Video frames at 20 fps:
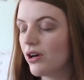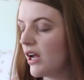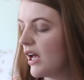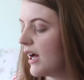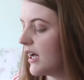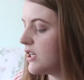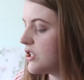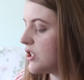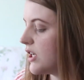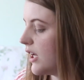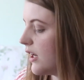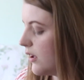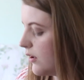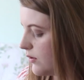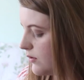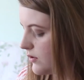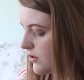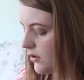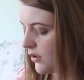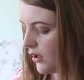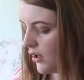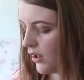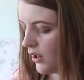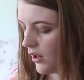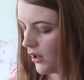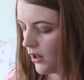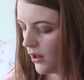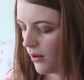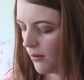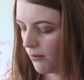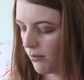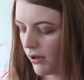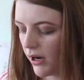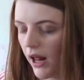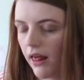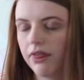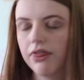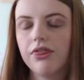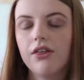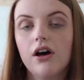eyeshadows, but
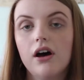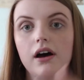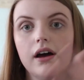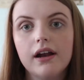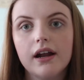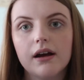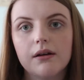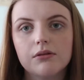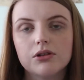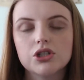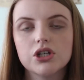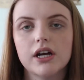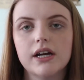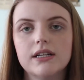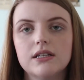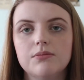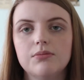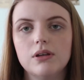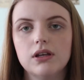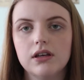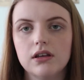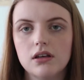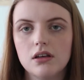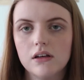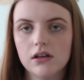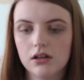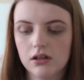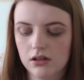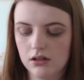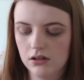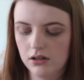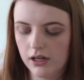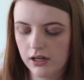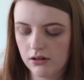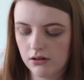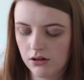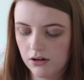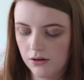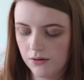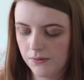I thought I would try to be, I
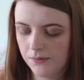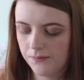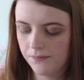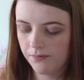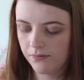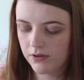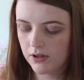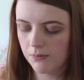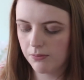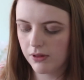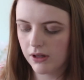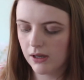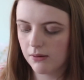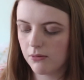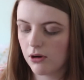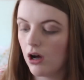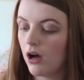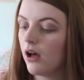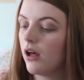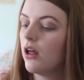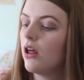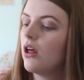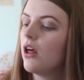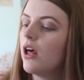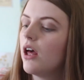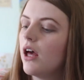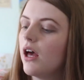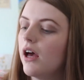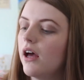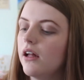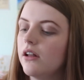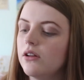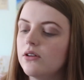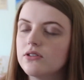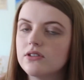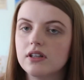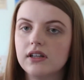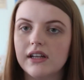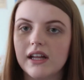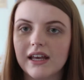don't know, something I'm not. and
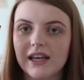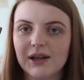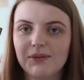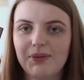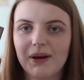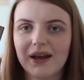use the Naked